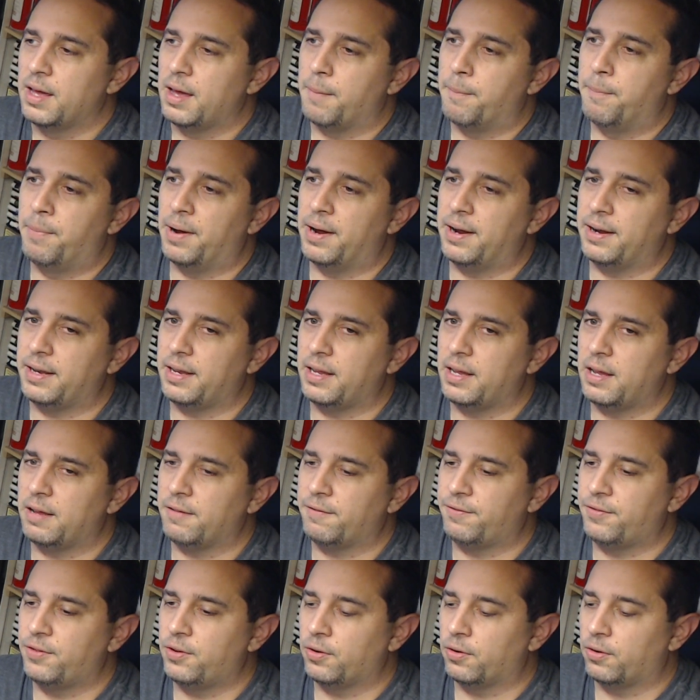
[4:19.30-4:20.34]
But
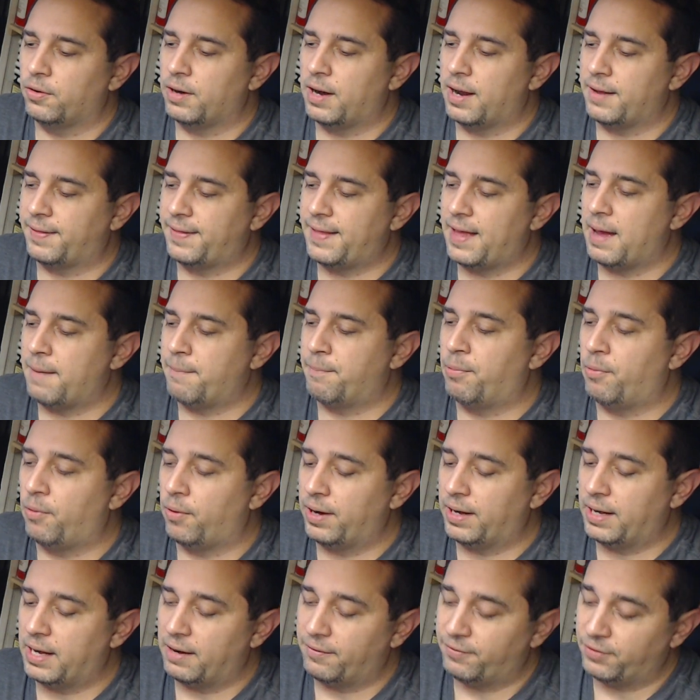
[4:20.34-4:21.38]
if you're at that
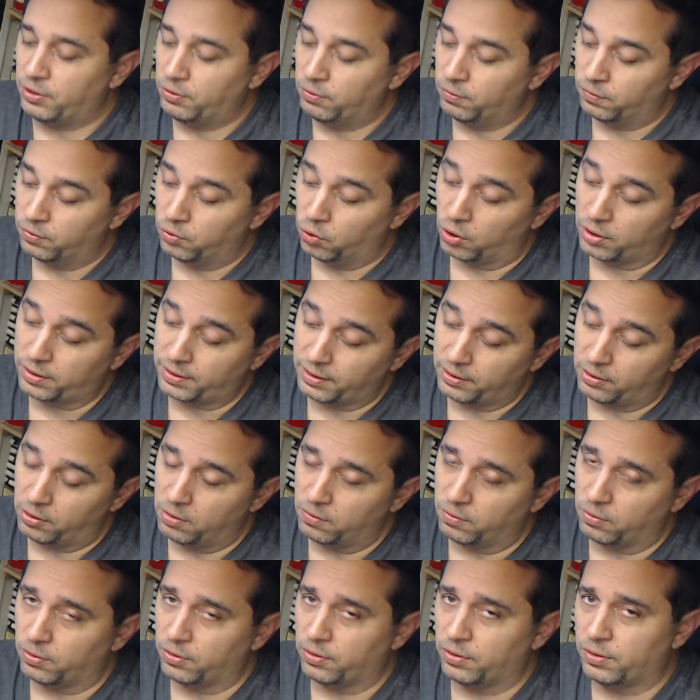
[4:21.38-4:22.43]
point after you've looked it
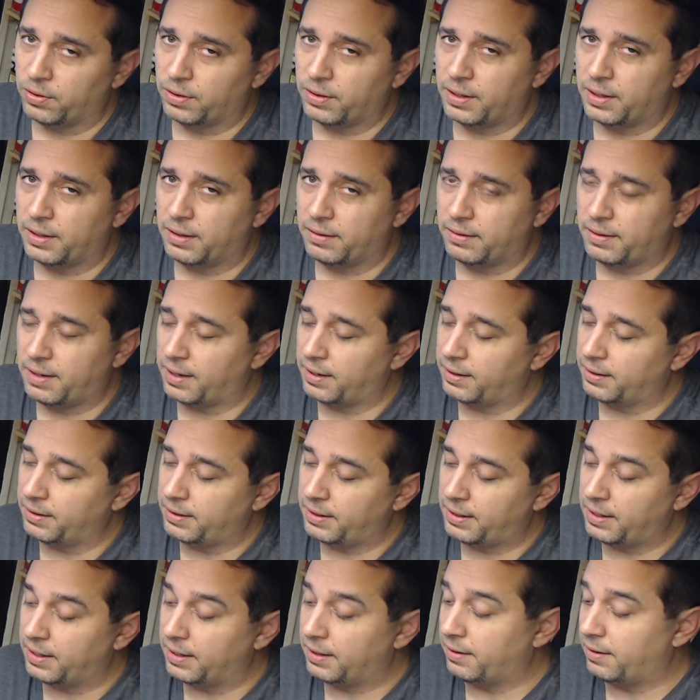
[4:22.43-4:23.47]
over
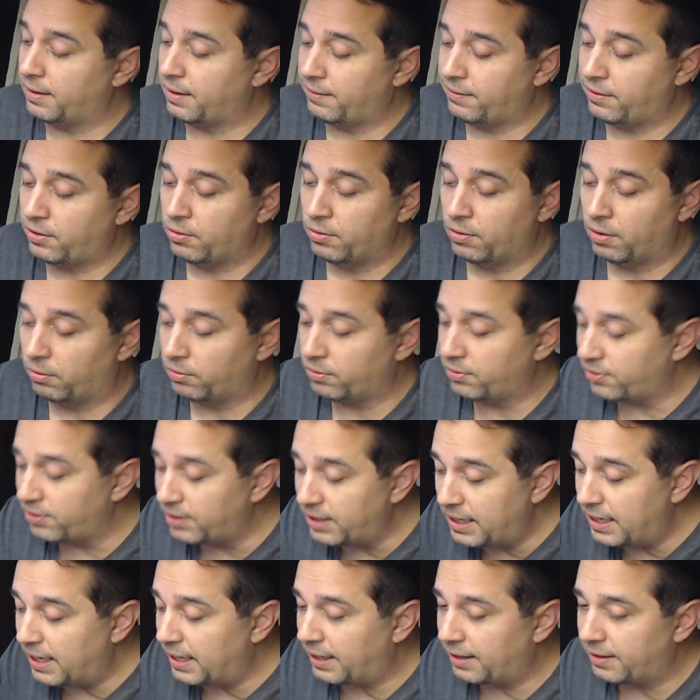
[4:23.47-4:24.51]
intently and, and you don't
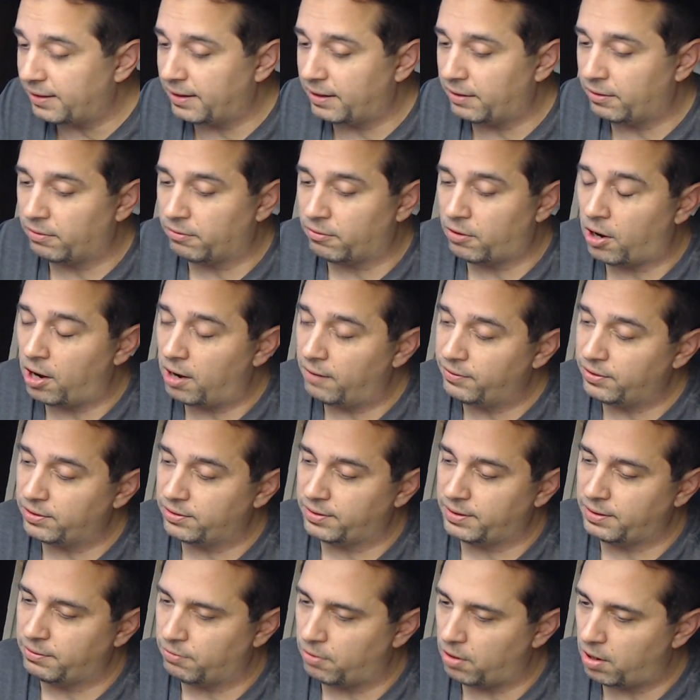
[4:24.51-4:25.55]
see anything
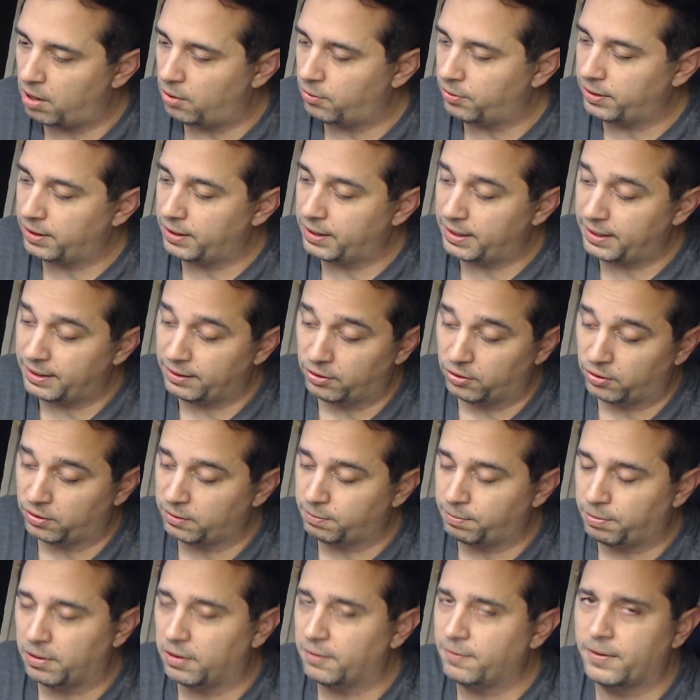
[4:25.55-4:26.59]
obviously wrong with it, it looks
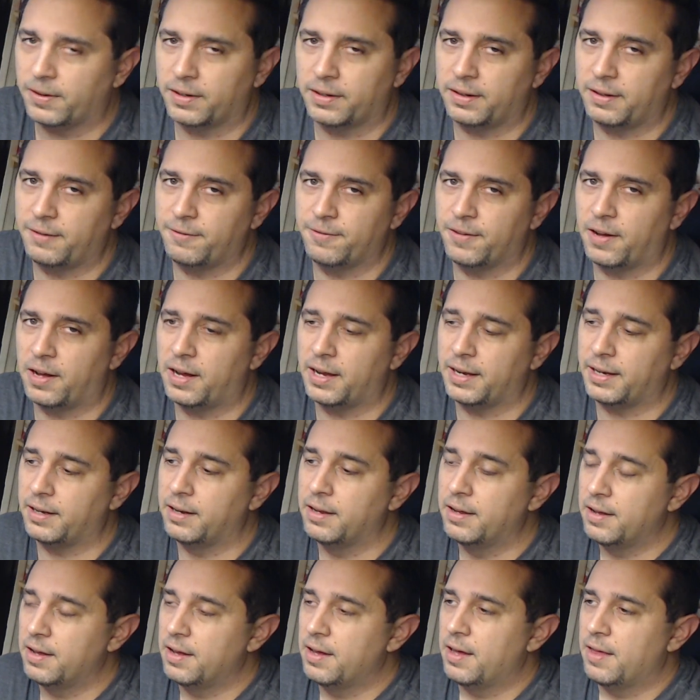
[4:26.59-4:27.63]
perfectly fine.
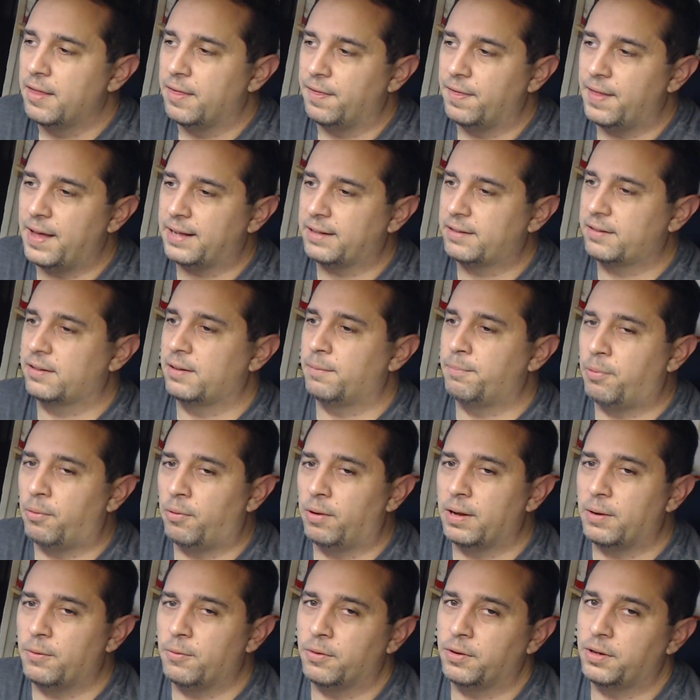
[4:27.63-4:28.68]
That's the
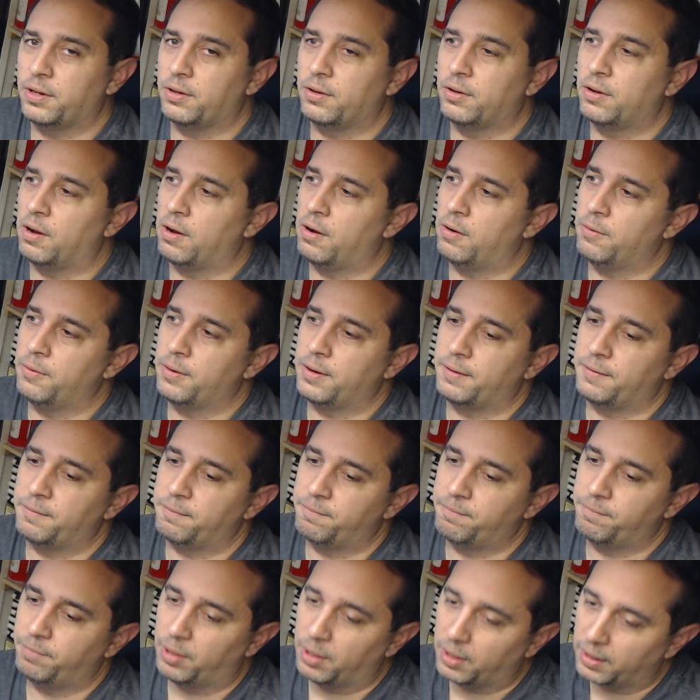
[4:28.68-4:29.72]
point where you go
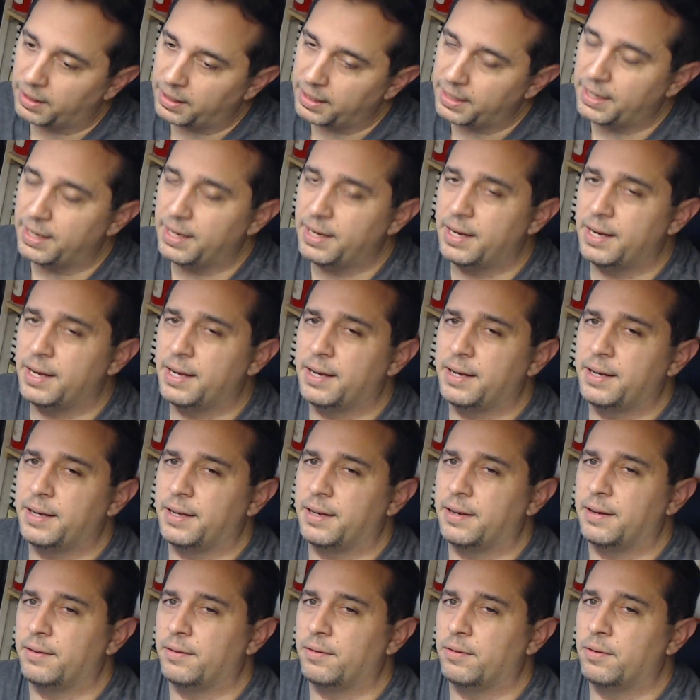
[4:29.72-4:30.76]
and plug it in
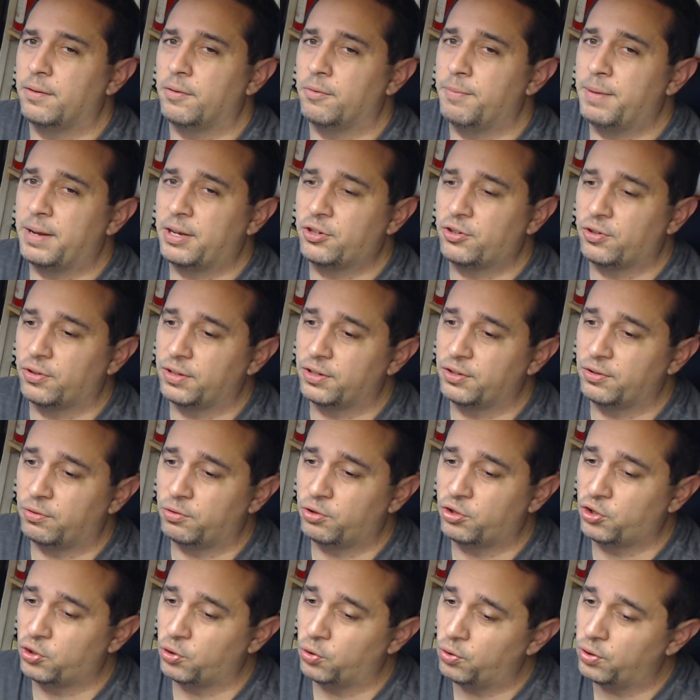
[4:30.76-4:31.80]
and make sure there's no
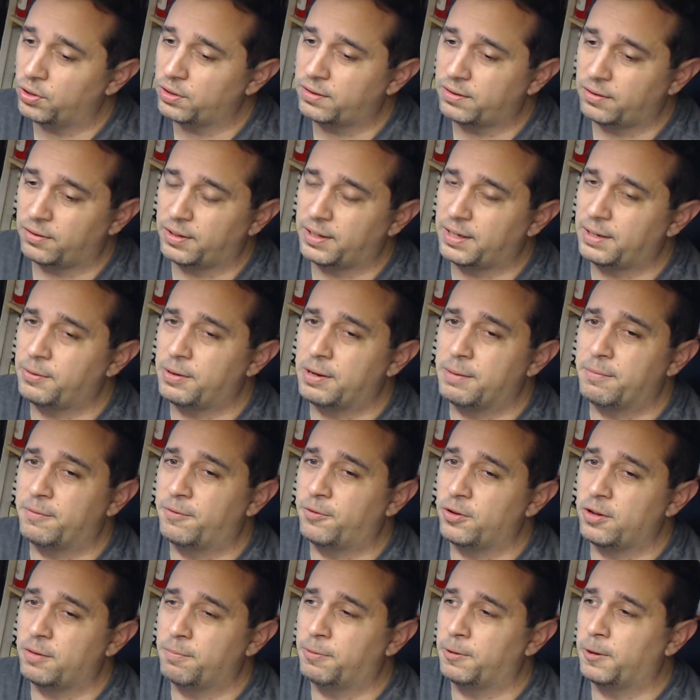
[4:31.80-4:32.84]
shorts or anywhere
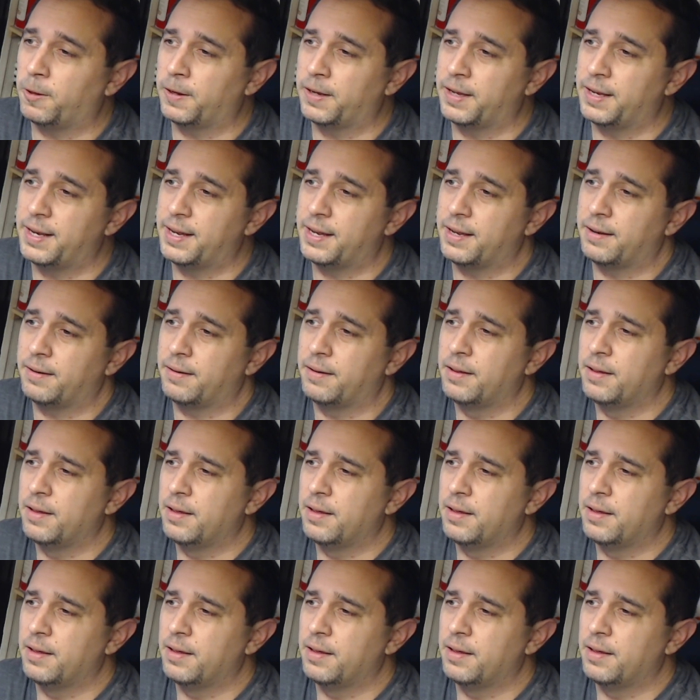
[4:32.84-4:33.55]
before you plug it in.